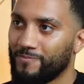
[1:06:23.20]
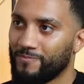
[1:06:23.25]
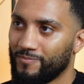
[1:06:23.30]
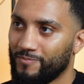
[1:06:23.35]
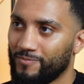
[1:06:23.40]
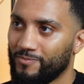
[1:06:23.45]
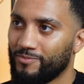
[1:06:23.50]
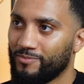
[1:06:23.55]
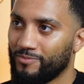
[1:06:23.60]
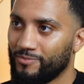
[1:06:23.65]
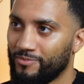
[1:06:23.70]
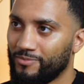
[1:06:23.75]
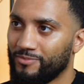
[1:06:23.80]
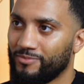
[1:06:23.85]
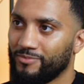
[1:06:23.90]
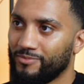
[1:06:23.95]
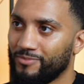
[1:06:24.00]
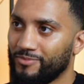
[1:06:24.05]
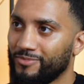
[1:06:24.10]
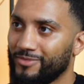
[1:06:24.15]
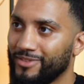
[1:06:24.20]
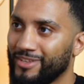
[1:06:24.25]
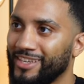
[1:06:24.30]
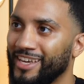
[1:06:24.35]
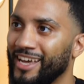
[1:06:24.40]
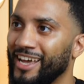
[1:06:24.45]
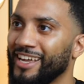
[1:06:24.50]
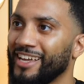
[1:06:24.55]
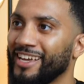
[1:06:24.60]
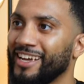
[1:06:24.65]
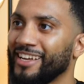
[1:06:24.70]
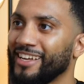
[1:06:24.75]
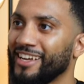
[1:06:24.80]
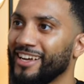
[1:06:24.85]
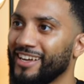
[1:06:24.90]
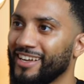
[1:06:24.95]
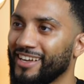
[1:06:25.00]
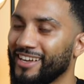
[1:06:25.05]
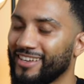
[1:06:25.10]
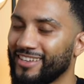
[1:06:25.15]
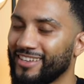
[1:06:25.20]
100 mil. That's the